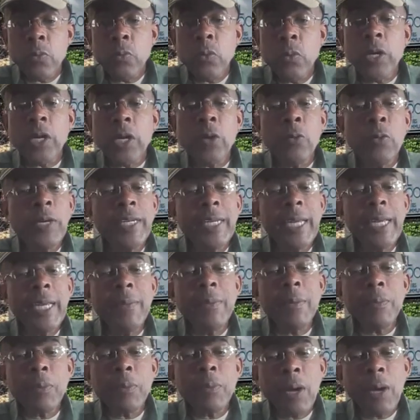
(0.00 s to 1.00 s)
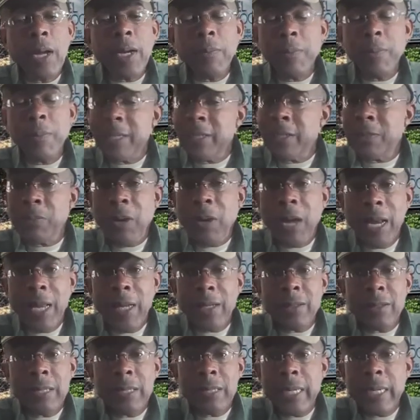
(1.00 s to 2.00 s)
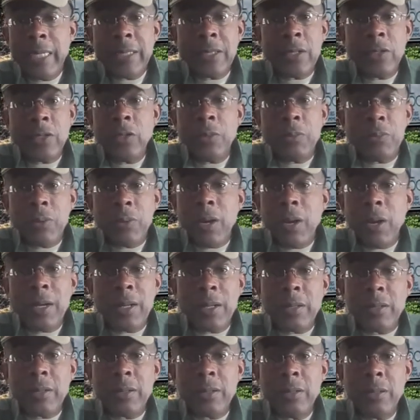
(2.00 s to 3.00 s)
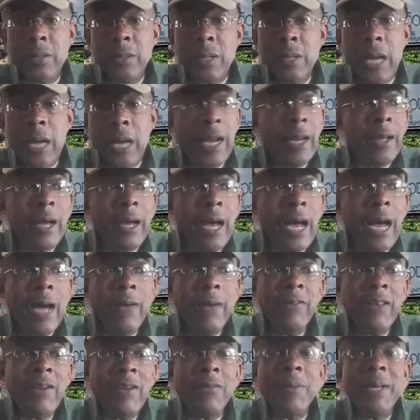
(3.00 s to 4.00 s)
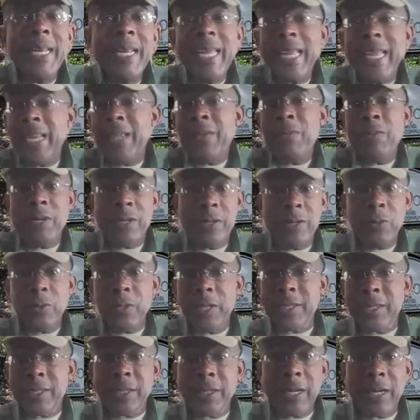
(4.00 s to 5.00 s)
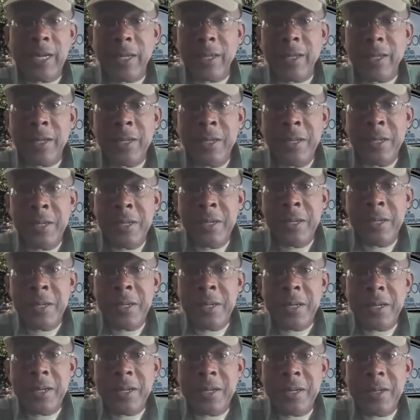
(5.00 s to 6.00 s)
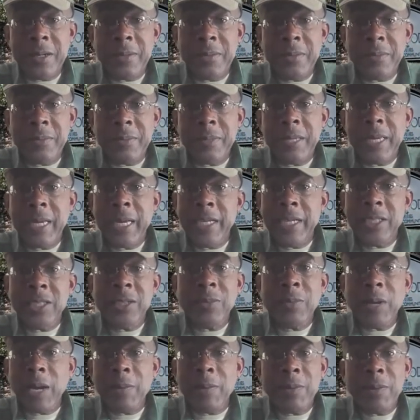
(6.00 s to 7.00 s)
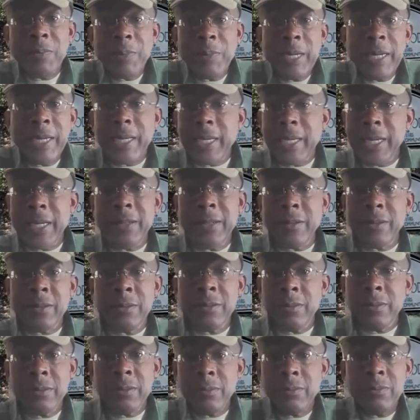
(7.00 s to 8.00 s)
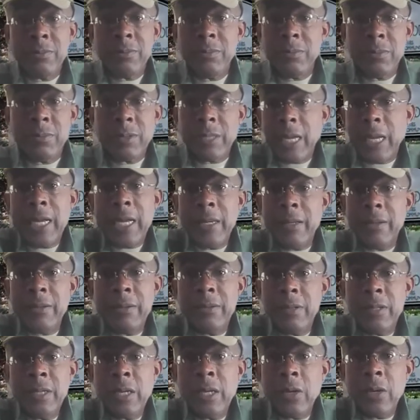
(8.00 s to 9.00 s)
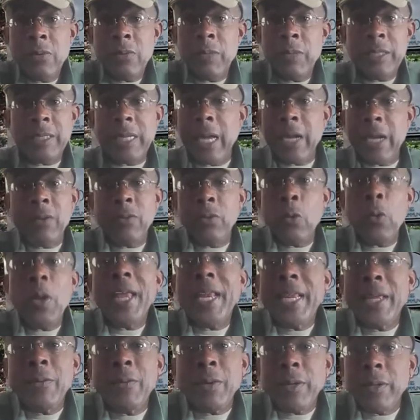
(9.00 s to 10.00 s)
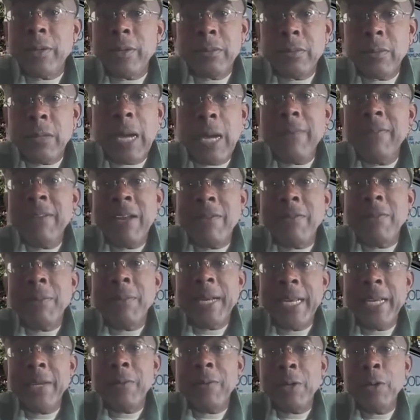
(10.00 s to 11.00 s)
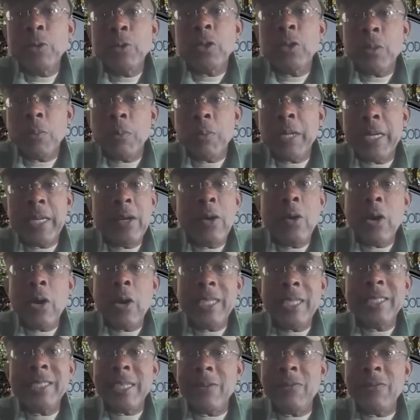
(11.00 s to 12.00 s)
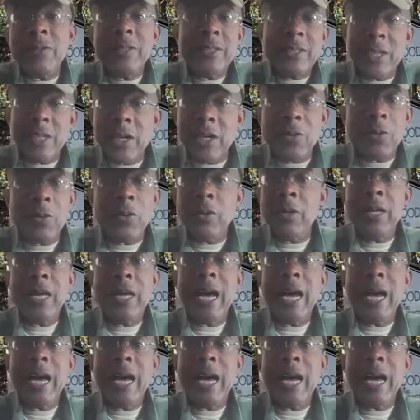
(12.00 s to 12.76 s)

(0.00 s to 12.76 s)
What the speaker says: We're going to rename the product because the product is a good product. I've never met anyone who doesn't like uh, Aunt Jemima pancake. I don't know anyone. I've never met anyone who's complained, "Oh, that stuff is terrible."